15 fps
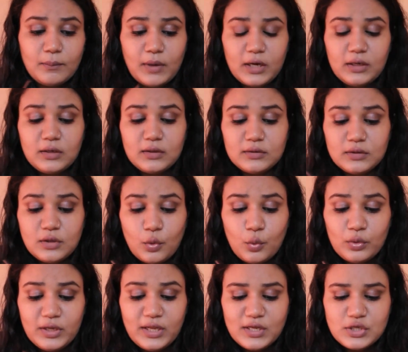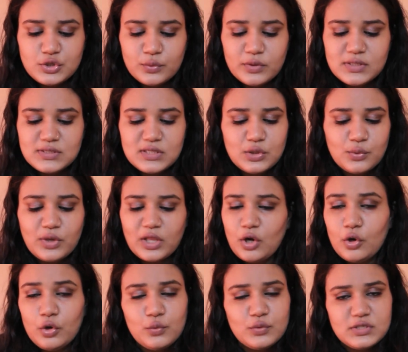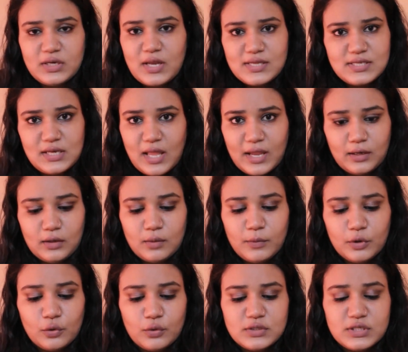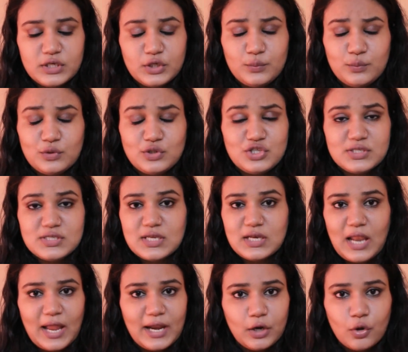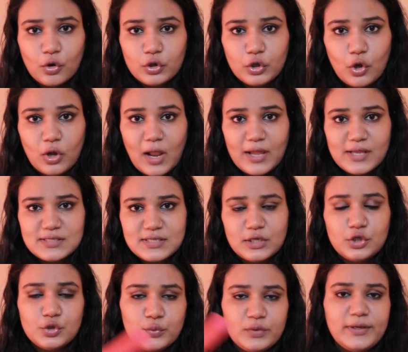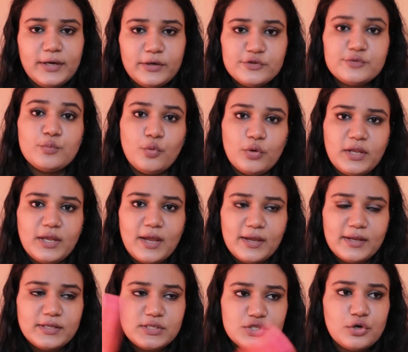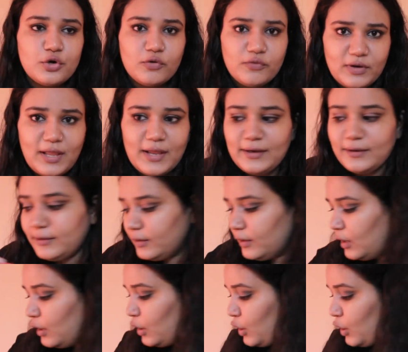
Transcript: But the only issue is that you cannot use it as a liner because it would just glide on your eyes and you will get a smoky eye instead of a liner.